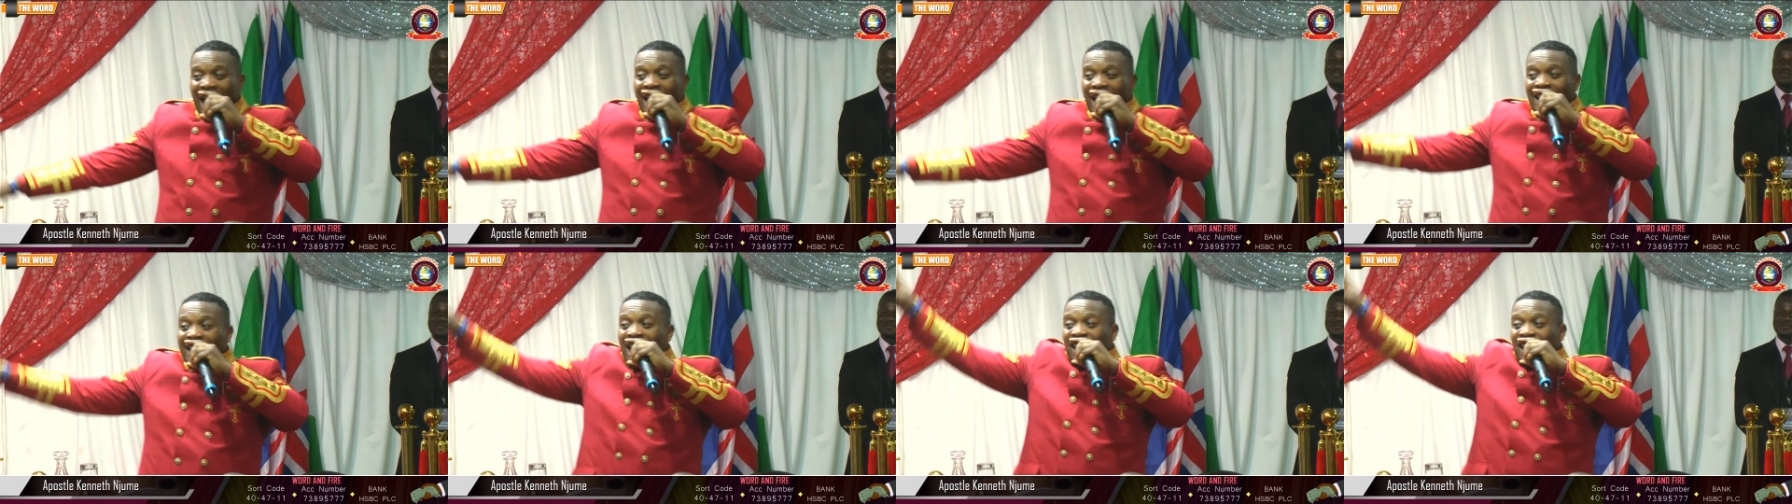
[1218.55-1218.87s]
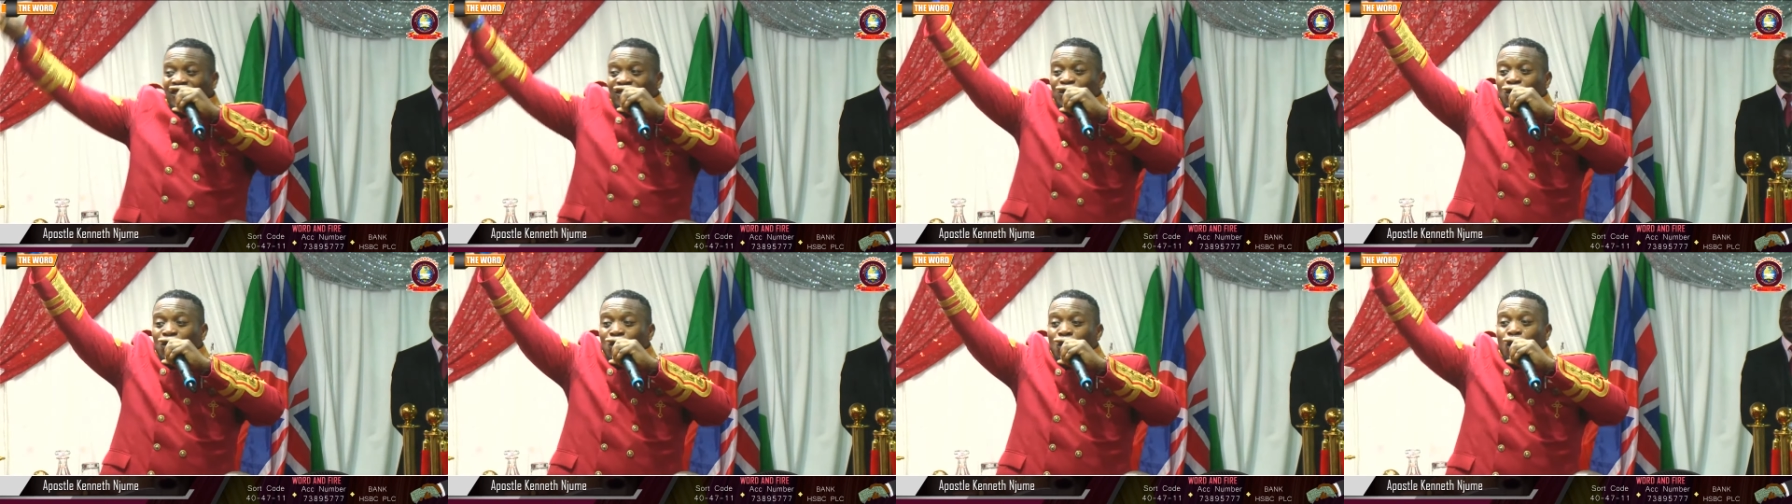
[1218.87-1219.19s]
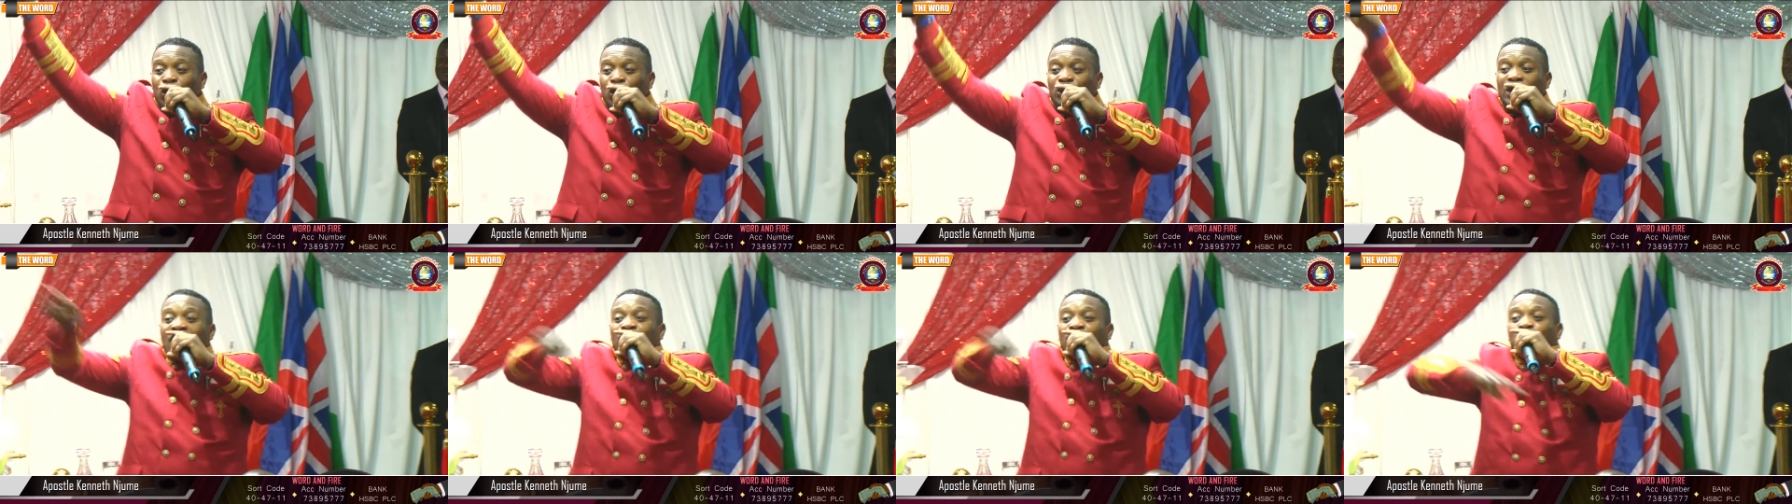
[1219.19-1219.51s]
And heaven will
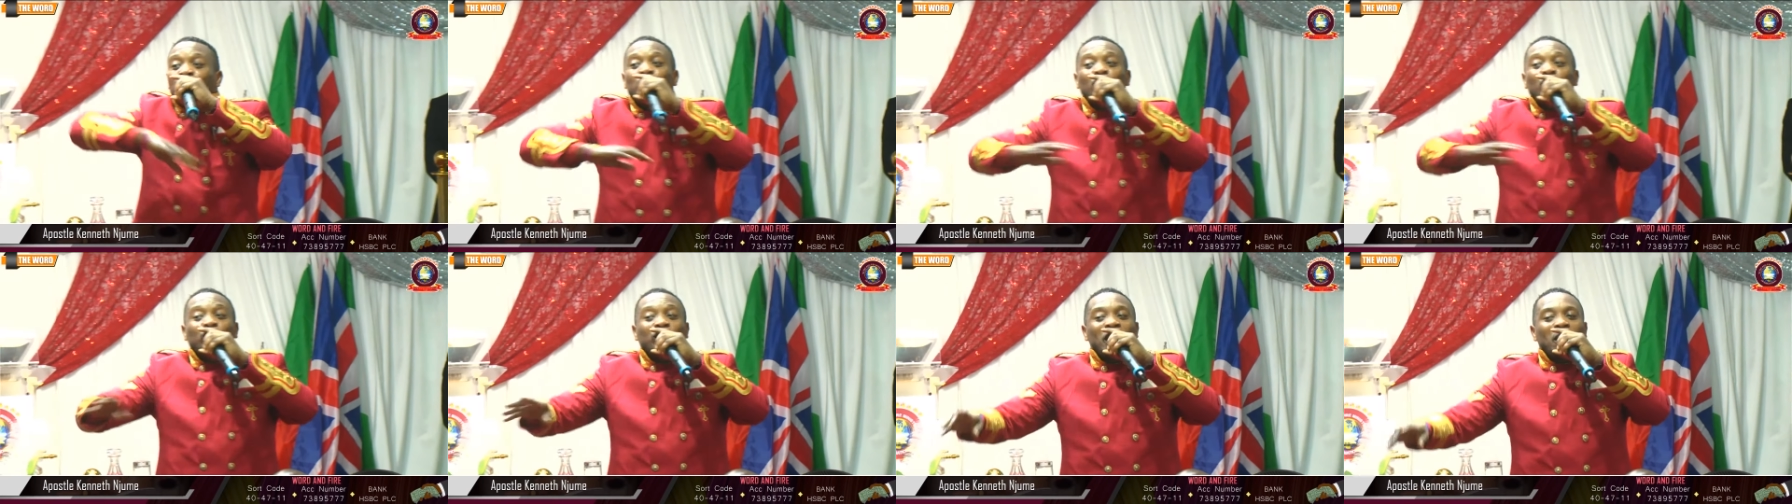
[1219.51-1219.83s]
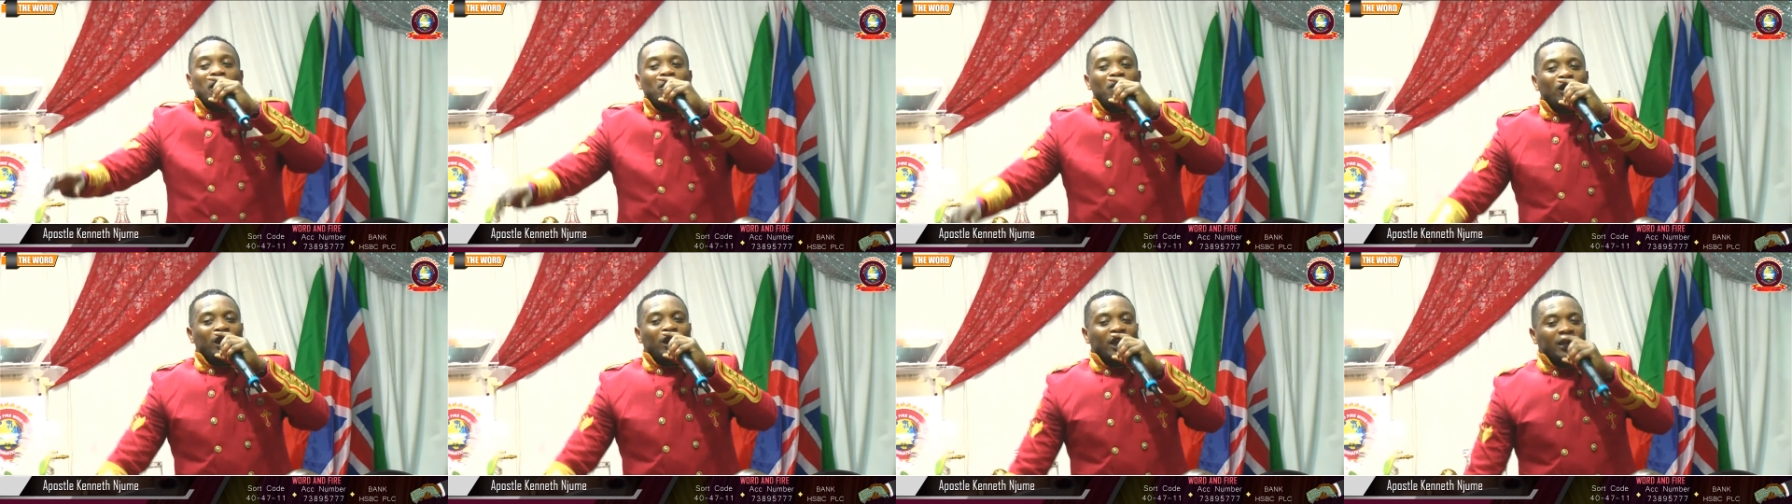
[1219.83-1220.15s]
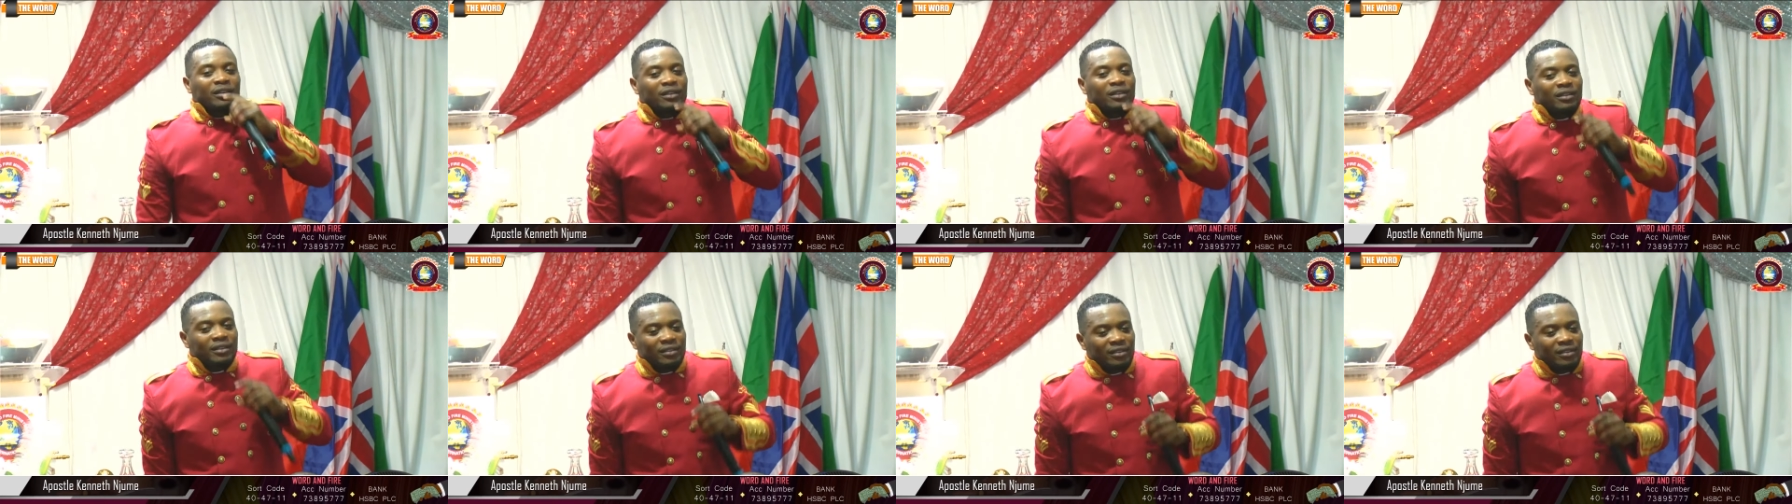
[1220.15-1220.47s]
watch and do nothing about it.
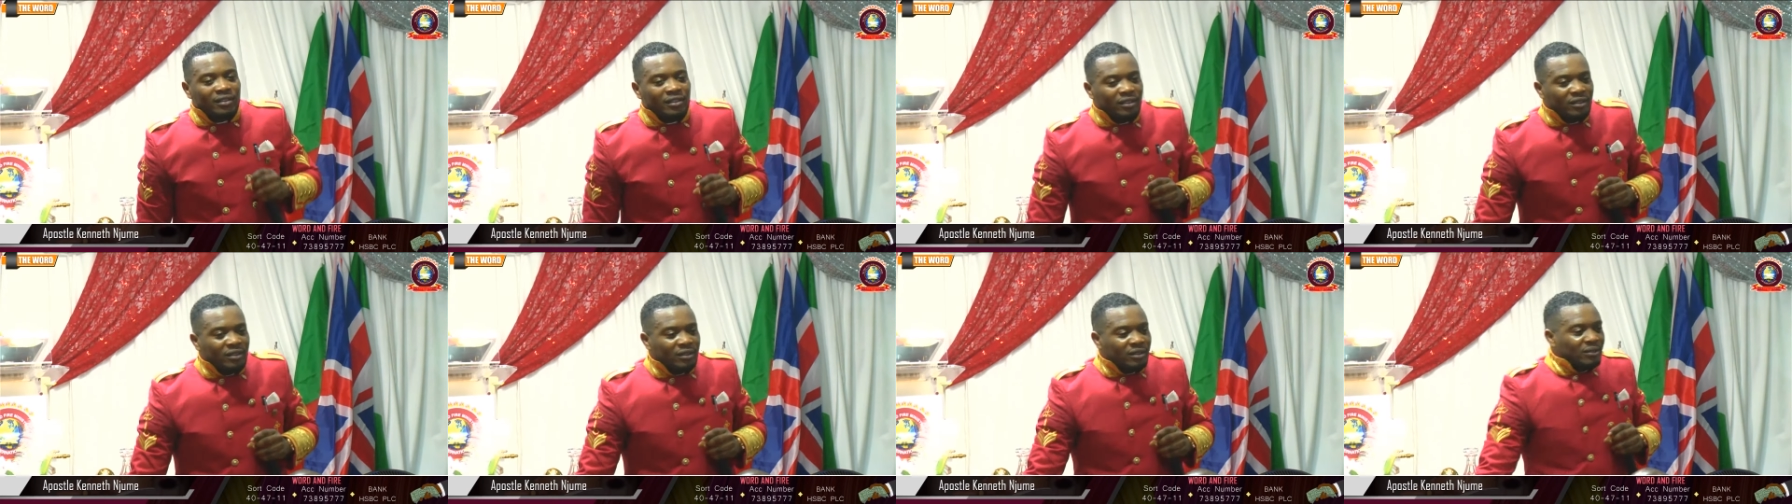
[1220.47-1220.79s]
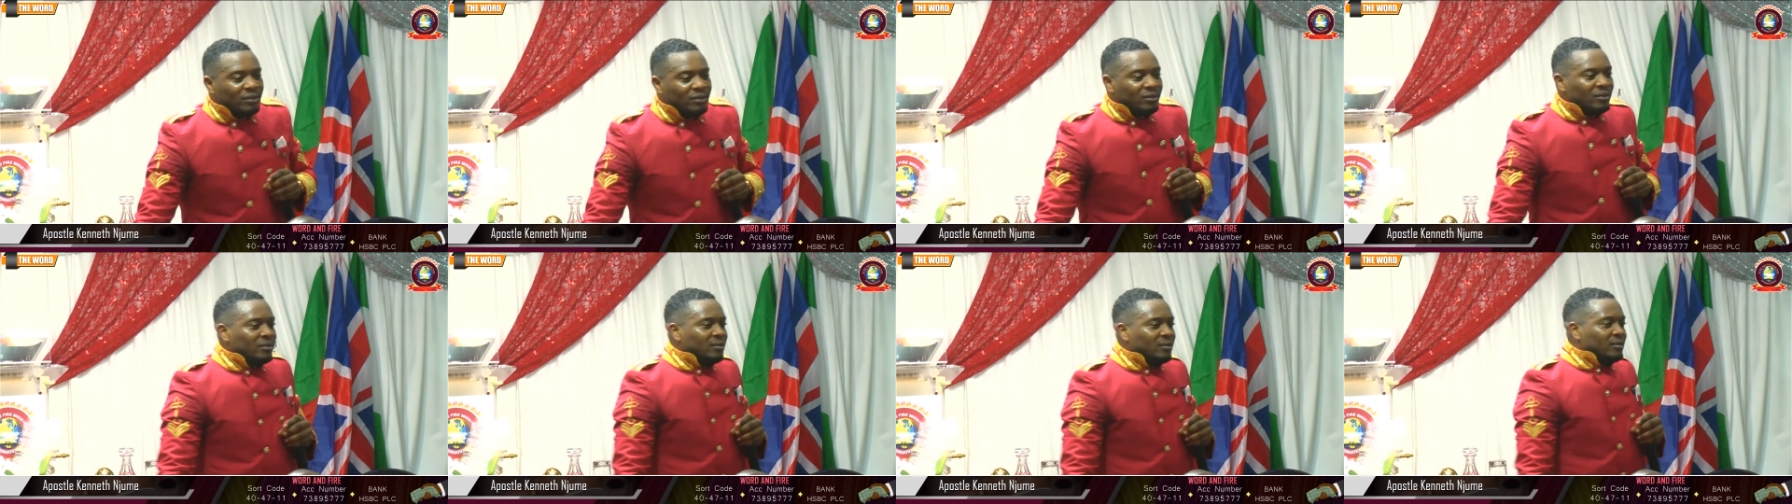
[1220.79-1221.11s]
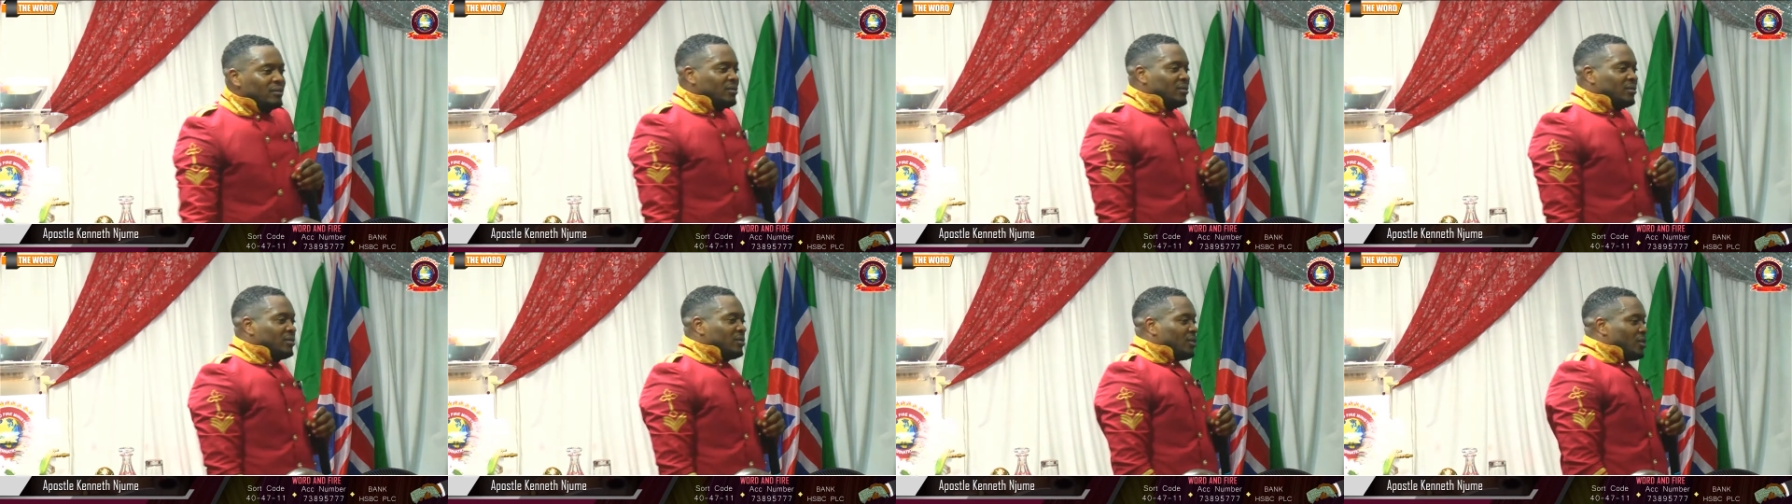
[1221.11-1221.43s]
Yes,
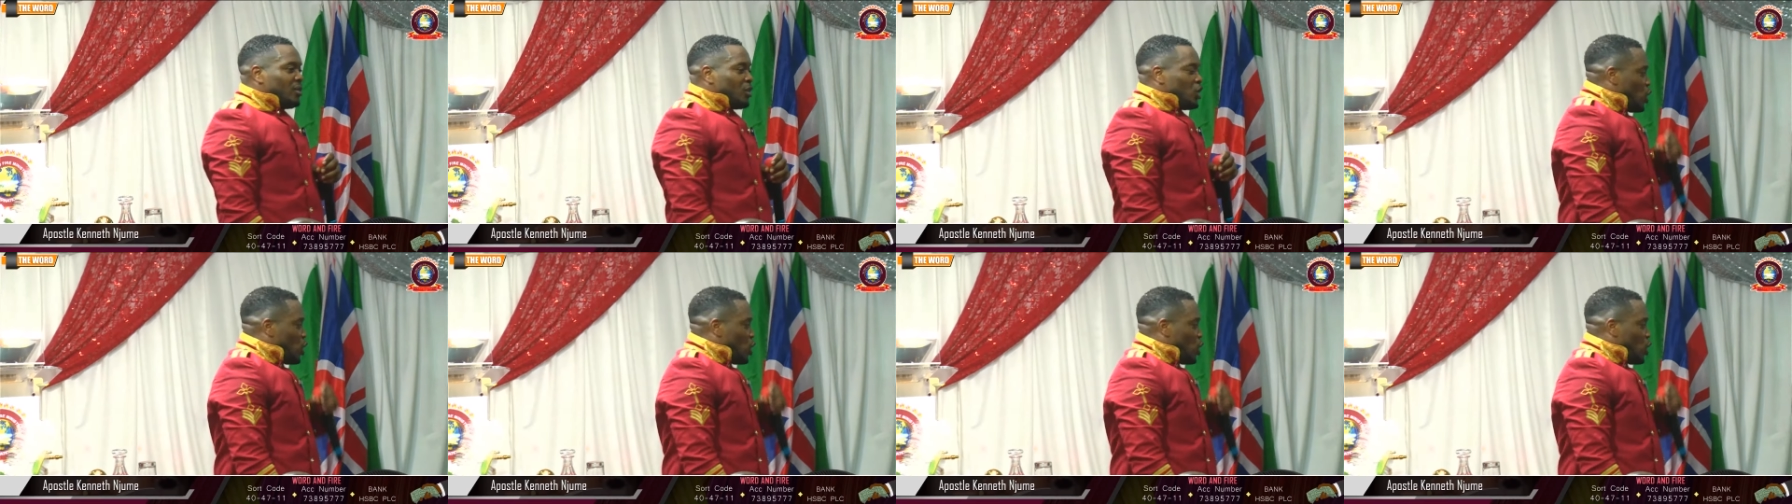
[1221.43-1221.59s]
right.